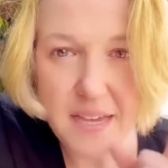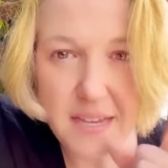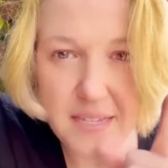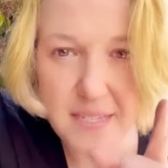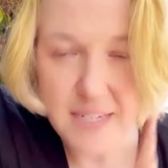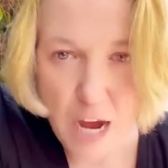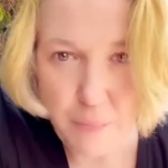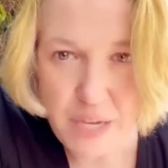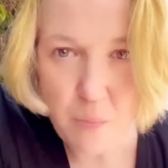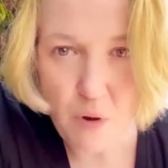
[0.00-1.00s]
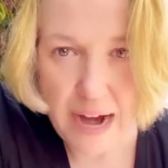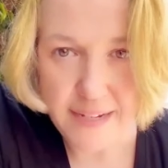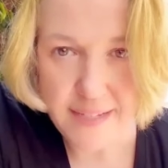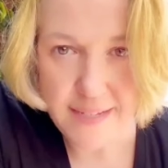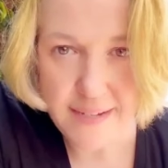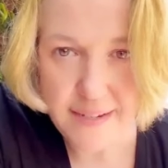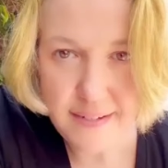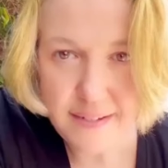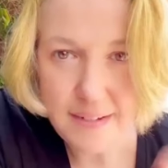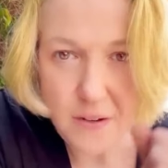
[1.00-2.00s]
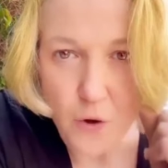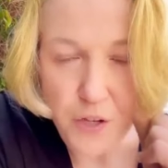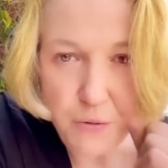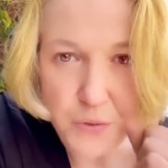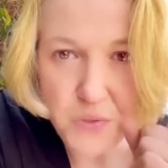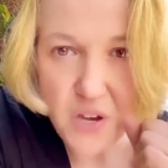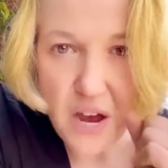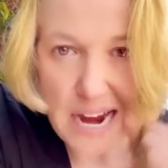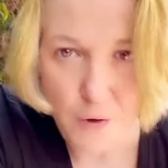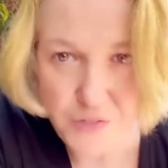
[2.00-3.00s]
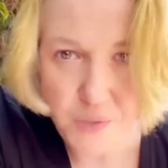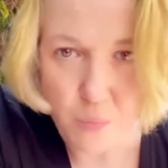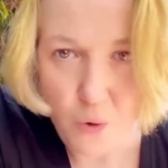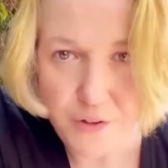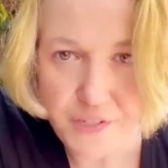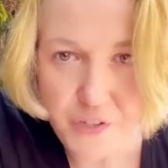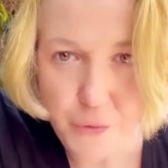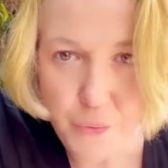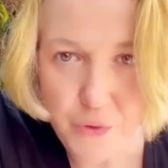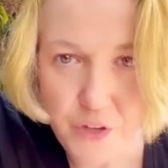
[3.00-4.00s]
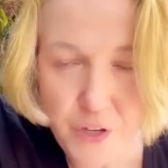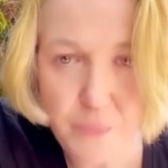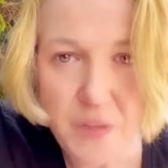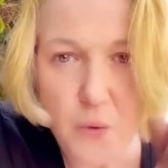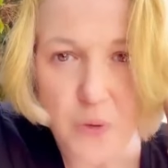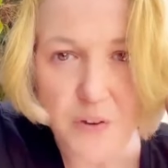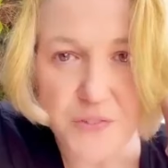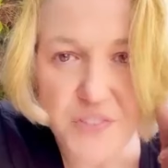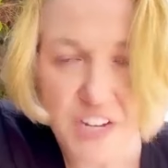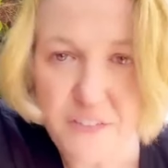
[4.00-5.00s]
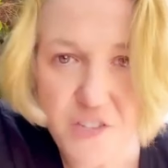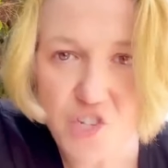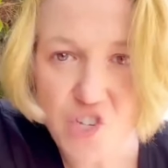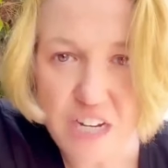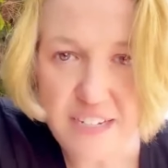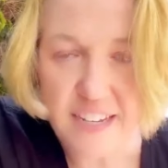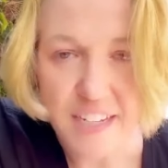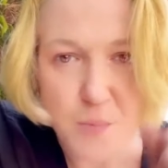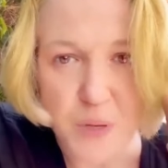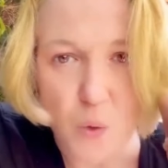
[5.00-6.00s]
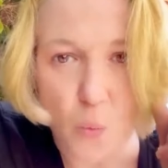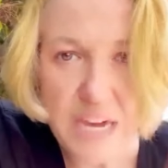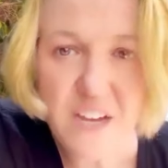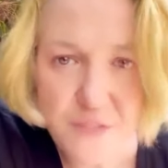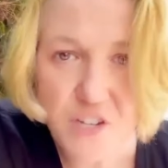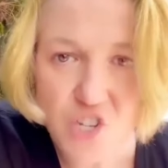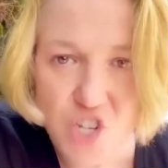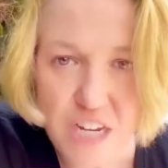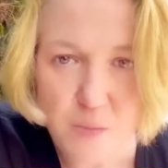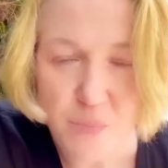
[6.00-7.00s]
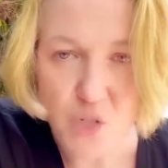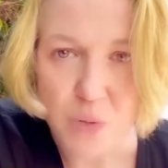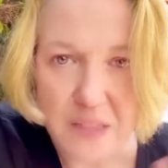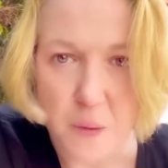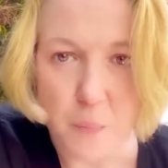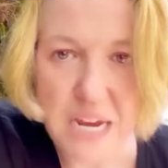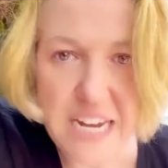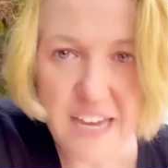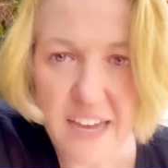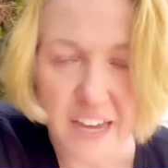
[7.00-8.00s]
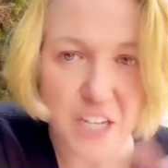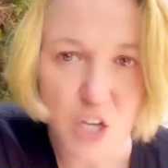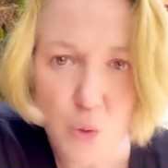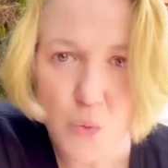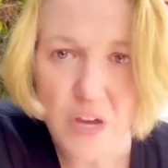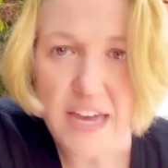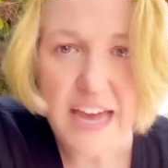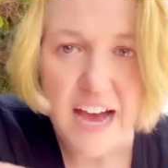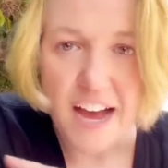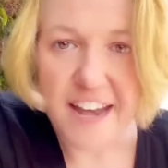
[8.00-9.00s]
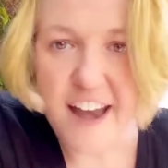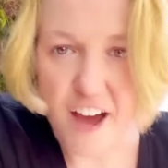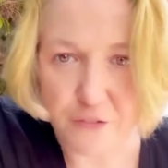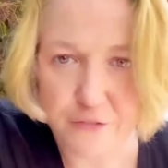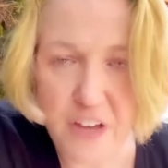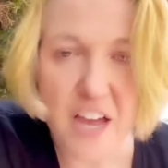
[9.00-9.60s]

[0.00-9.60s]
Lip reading: Stop being brats, or you lose our support too. We are sick of this shit. It's been a week of this shit between the media and you. Enough.